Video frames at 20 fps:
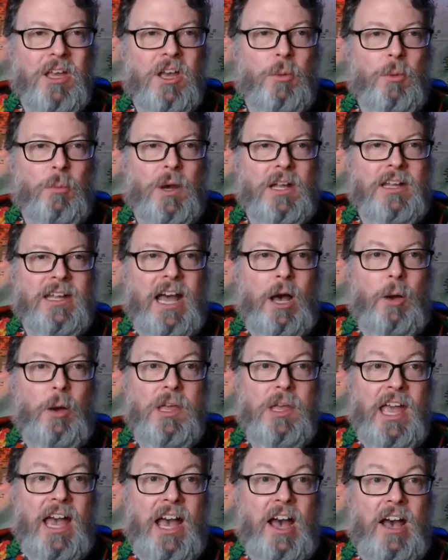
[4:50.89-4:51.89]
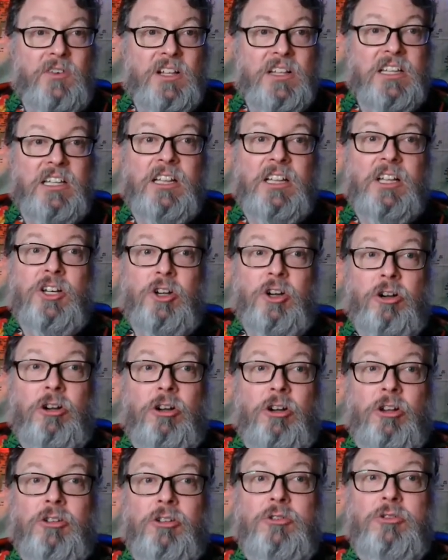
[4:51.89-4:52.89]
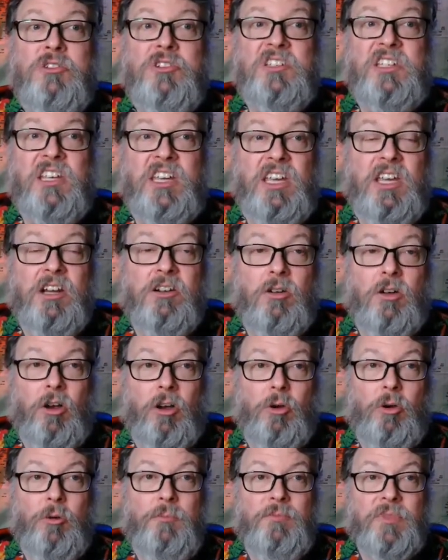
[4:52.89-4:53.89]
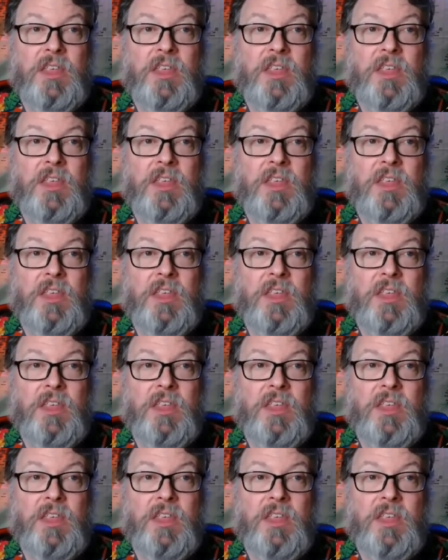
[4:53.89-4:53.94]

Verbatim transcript: but now we have a little girl who's the hero,